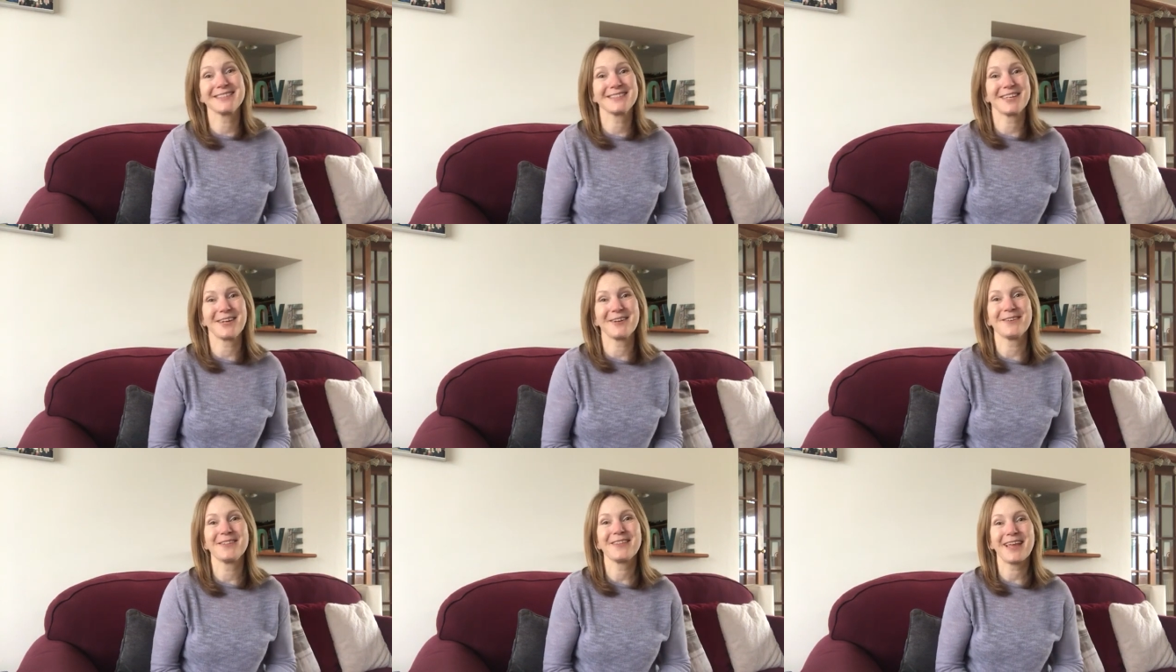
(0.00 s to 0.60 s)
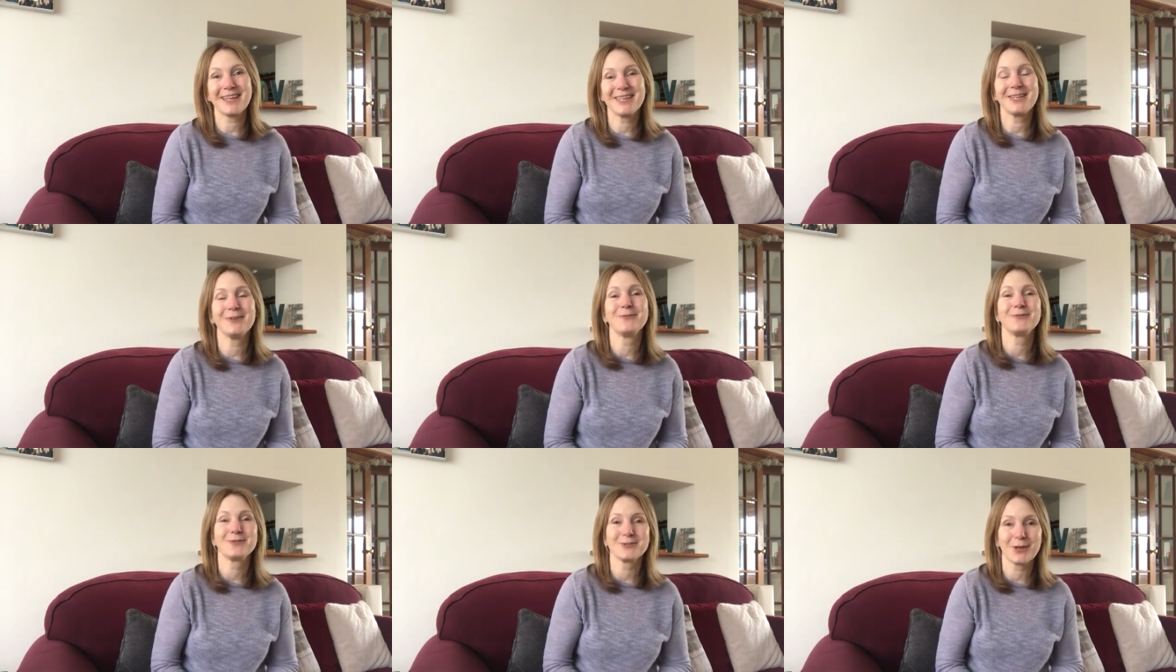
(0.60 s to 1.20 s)
So thank you
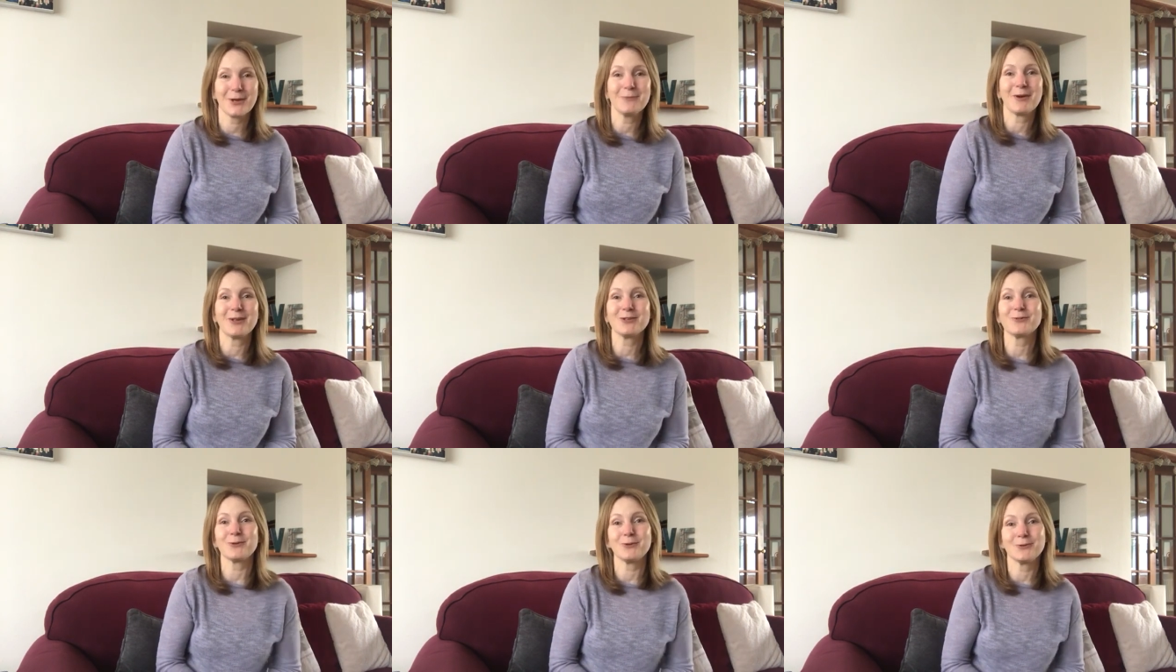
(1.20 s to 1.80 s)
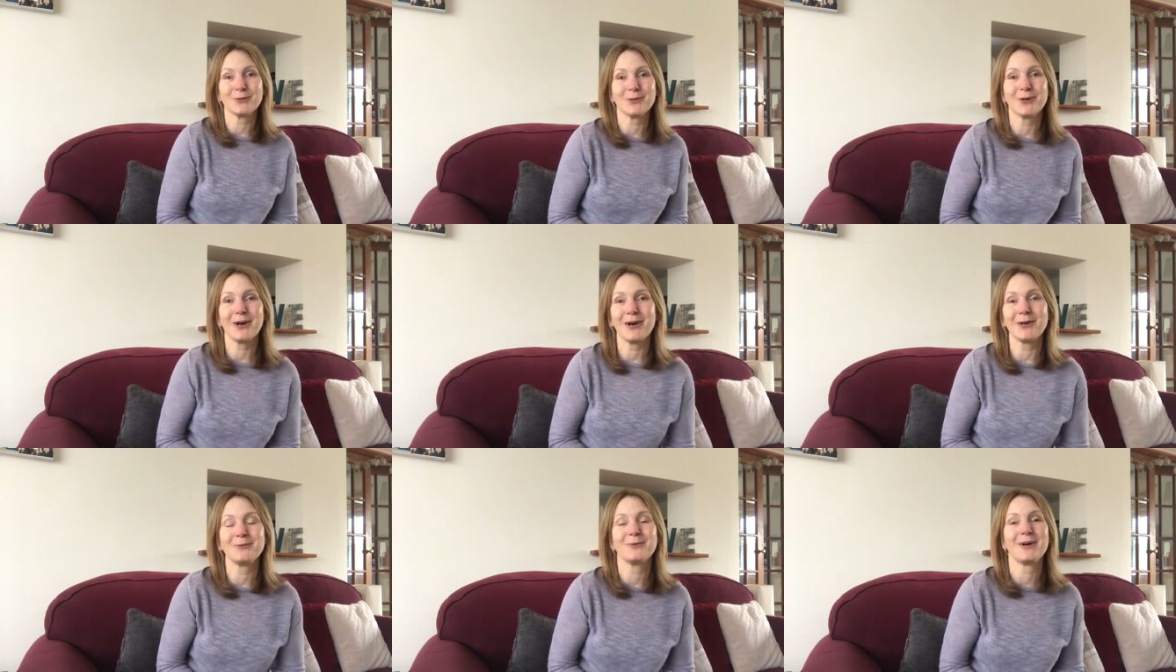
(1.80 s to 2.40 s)
so much for all your
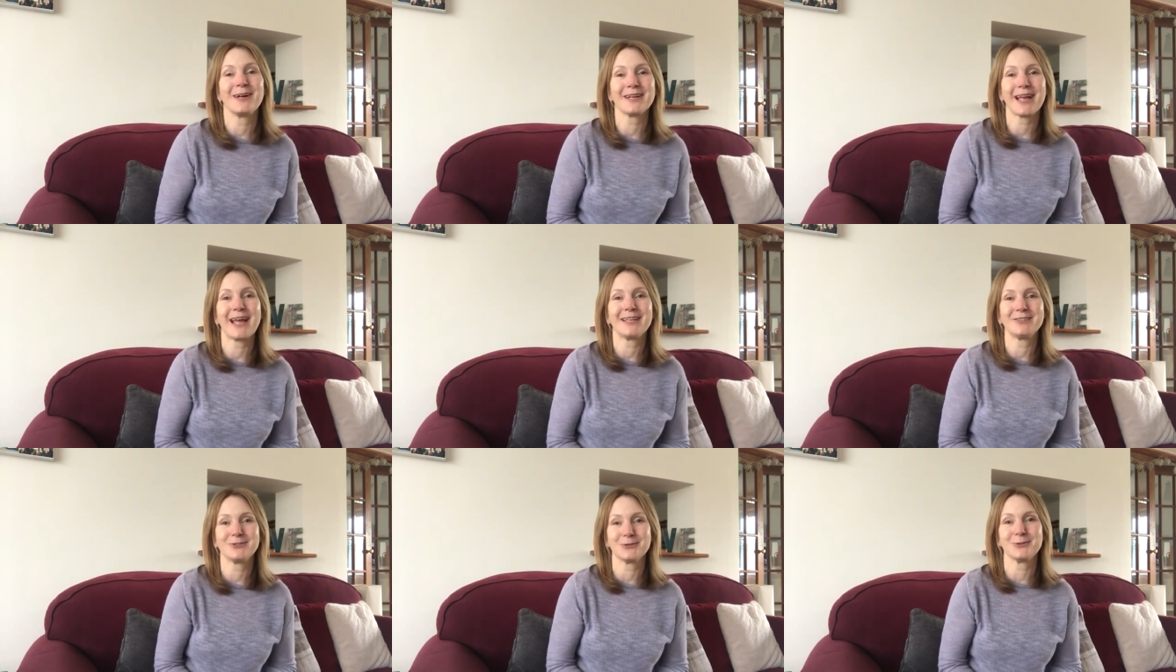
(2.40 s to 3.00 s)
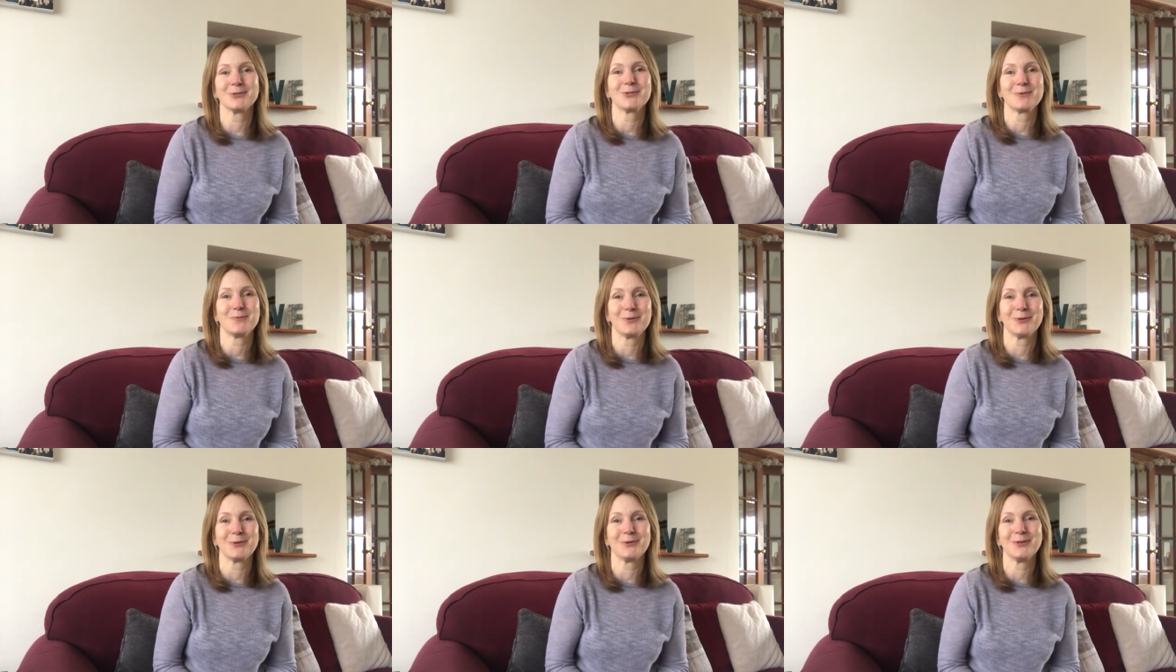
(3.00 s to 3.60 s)
hard work and your
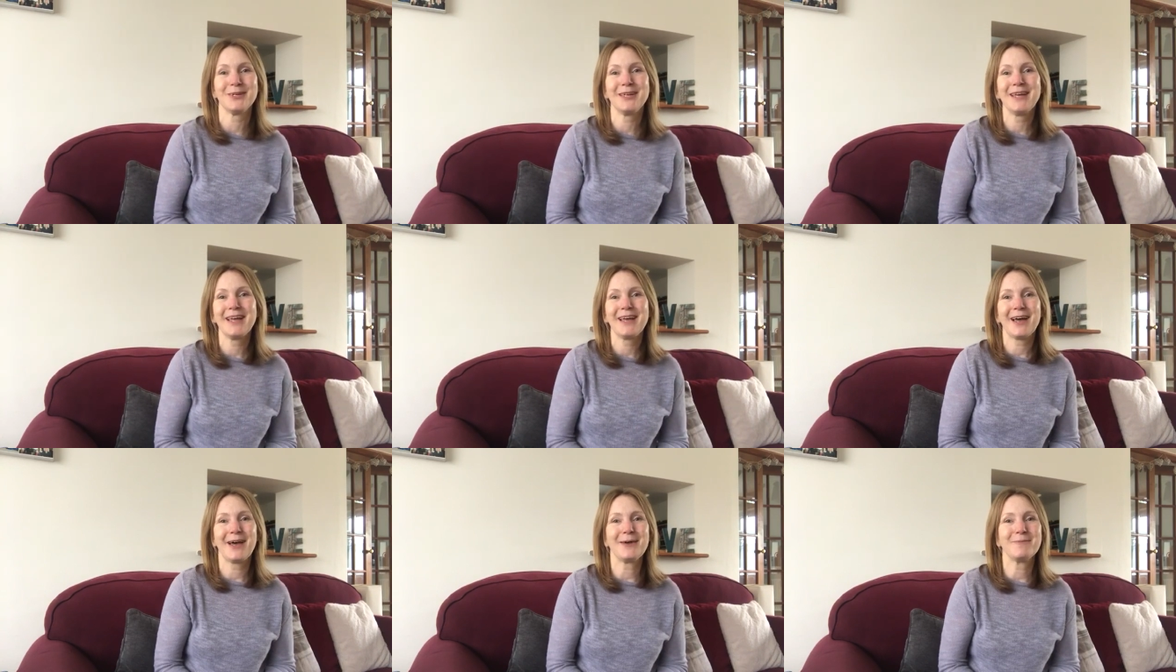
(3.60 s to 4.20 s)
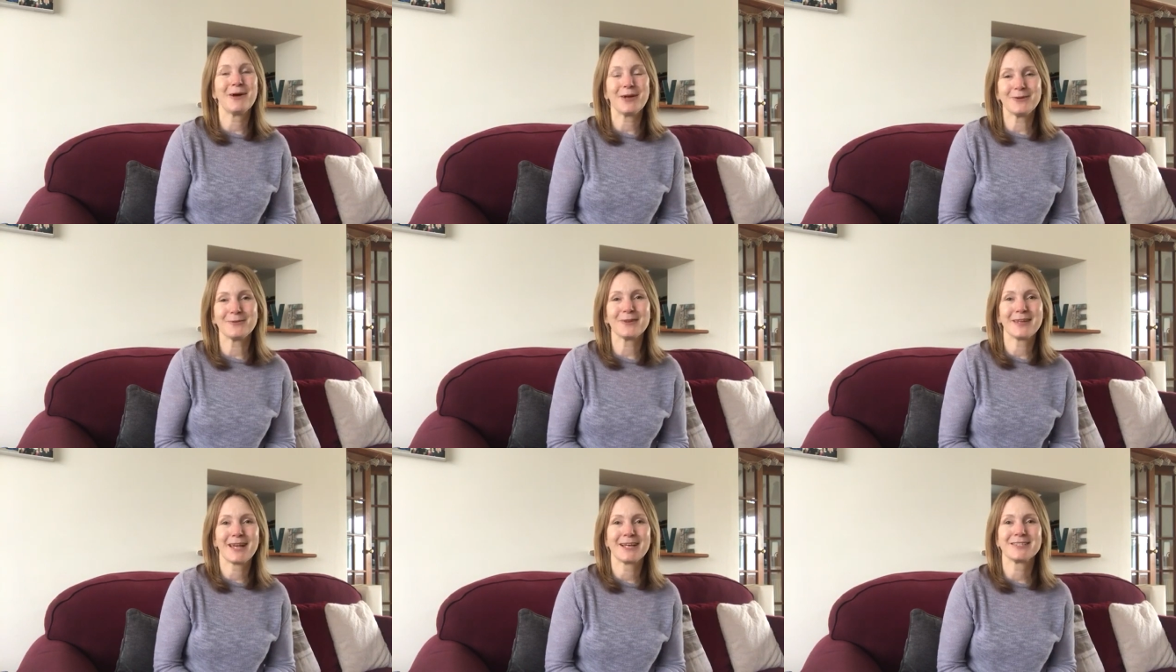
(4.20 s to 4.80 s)
support over
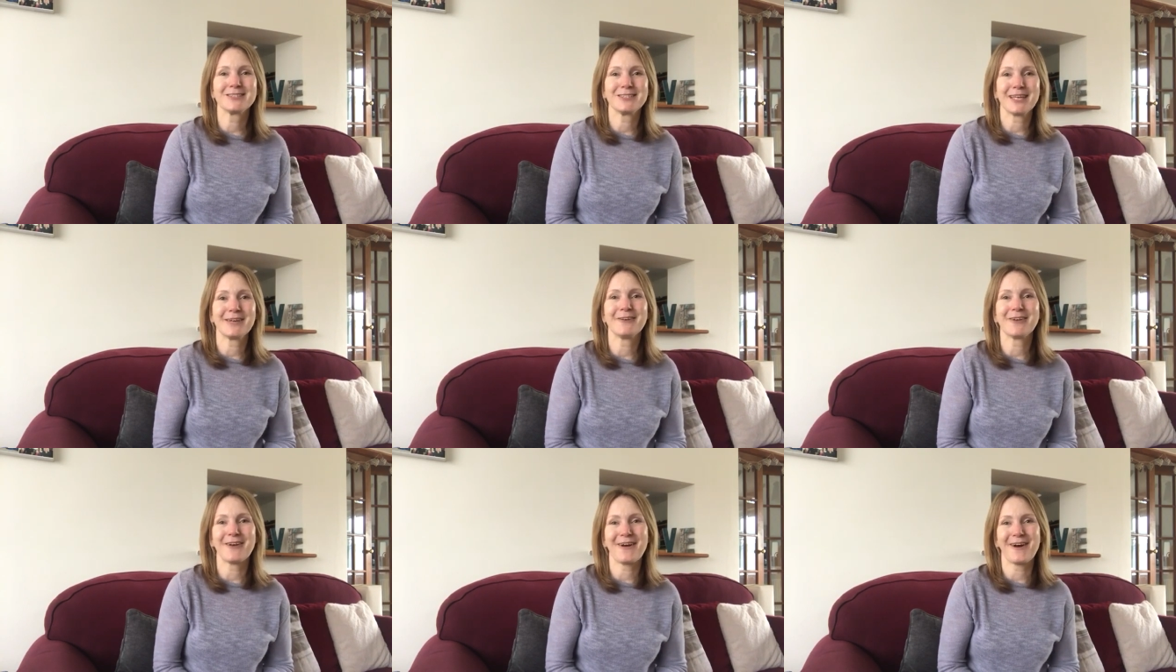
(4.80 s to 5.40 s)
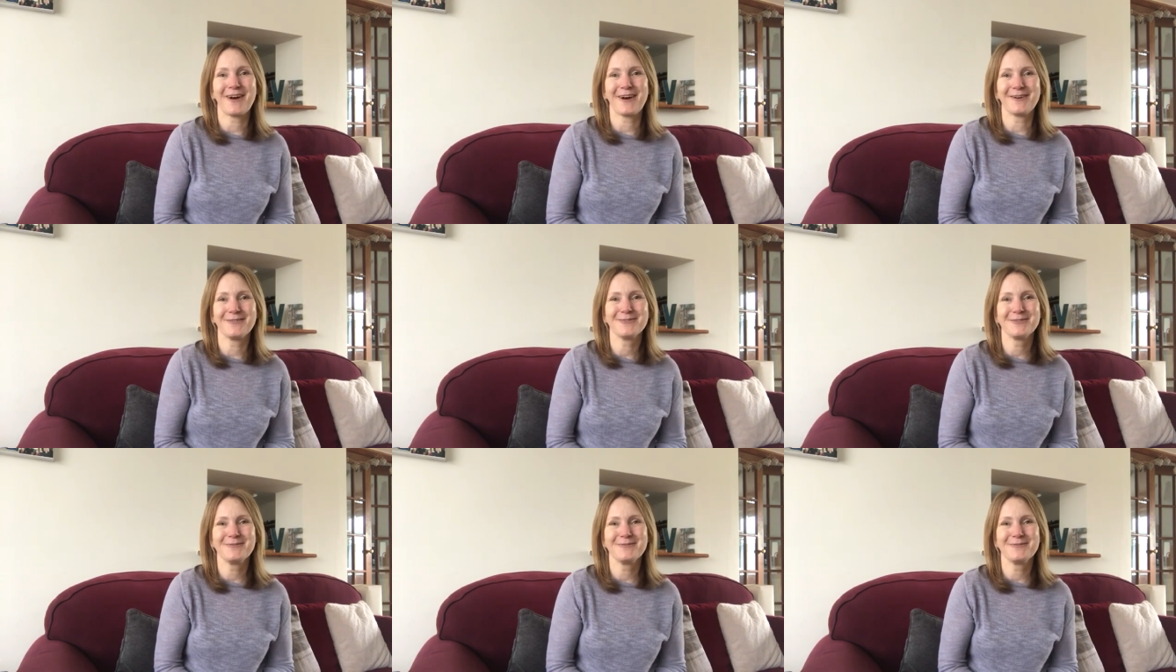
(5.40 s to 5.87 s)
the last year and a half.